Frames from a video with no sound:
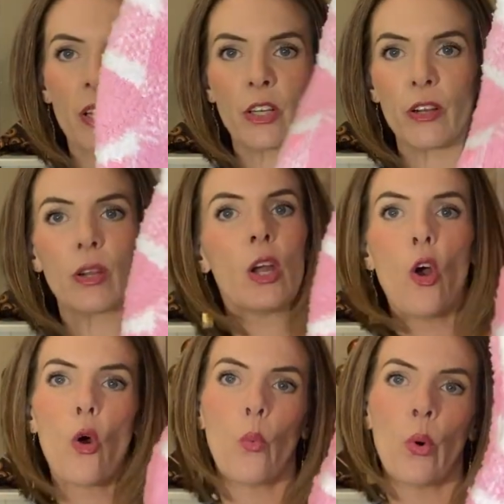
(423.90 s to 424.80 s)
on your
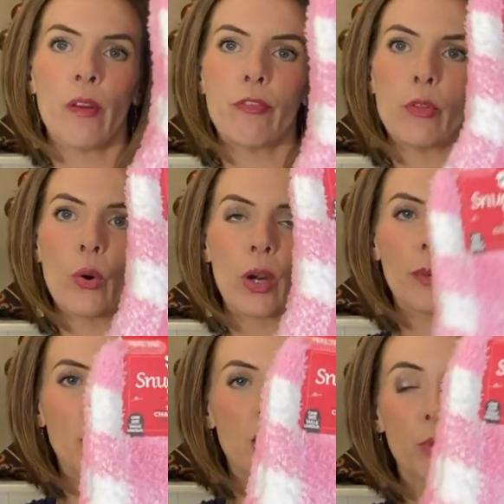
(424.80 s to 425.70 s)
wood floor,
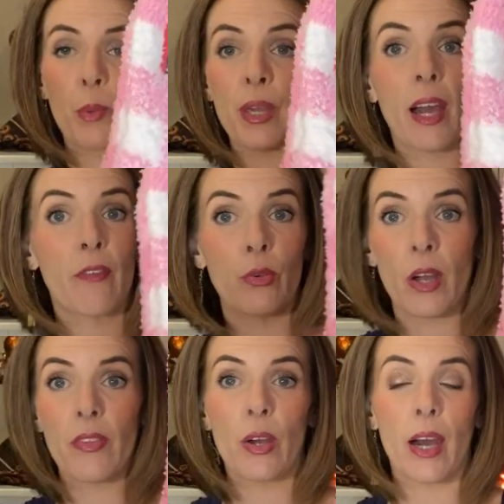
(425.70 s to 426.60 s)
which is what we have
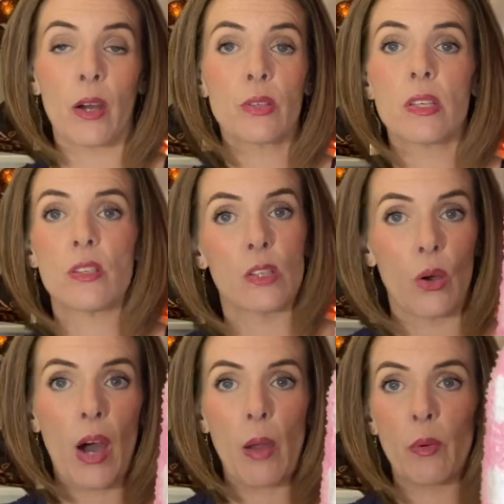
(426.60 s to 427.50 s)
throughout the house,
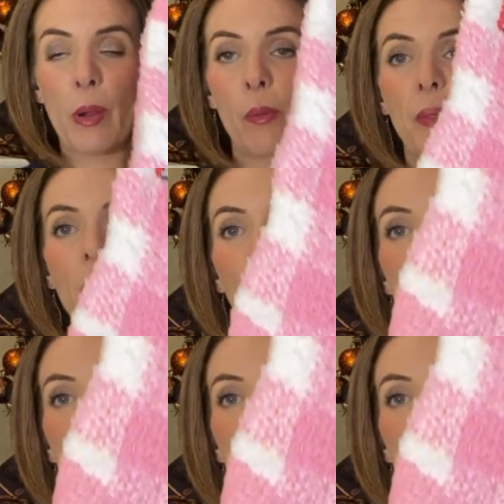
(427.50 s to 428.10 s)
so I would probably kill